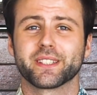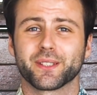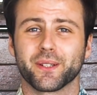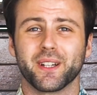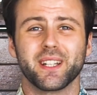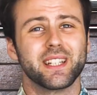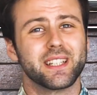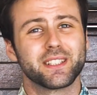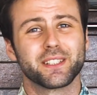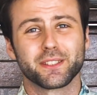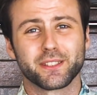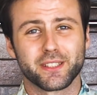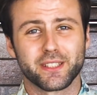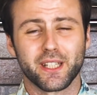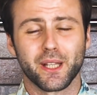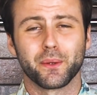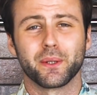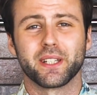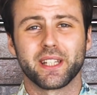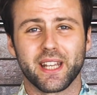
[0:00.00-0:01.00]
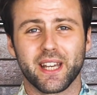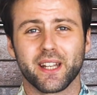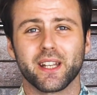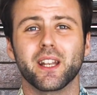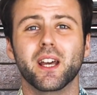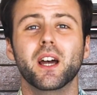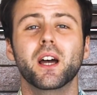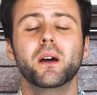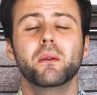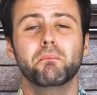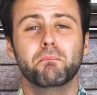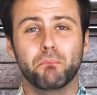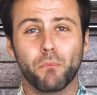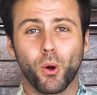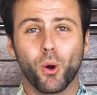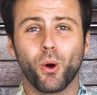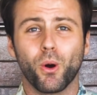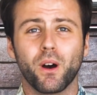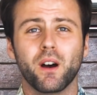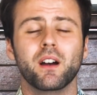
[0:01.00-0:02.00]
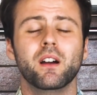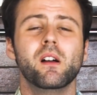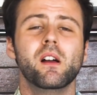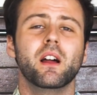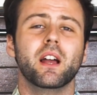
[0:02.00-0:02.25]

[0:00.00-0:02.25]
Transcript: so I need to slow it down more.